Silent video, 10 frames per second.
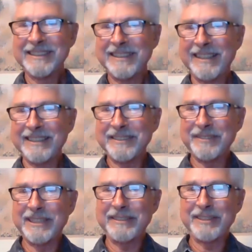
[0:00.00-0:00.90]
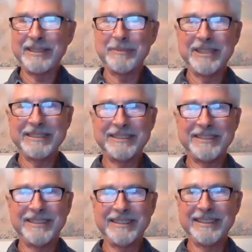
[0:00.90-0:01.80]
Thank you very, very much,
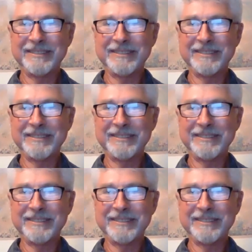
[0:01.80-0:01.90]
Jonathan.